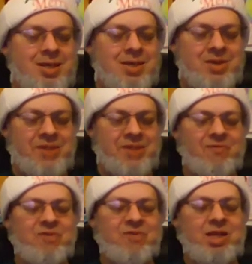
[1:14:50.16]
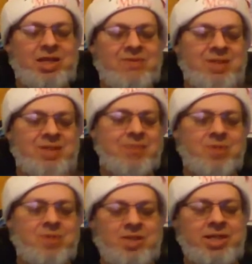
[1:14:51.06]
even if they leave something
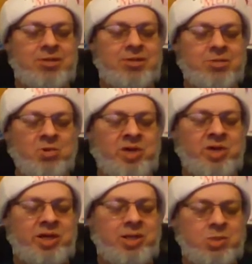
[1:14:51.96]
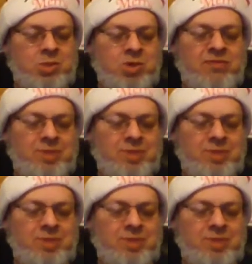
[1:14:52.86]
that you don't know what it is, what if it's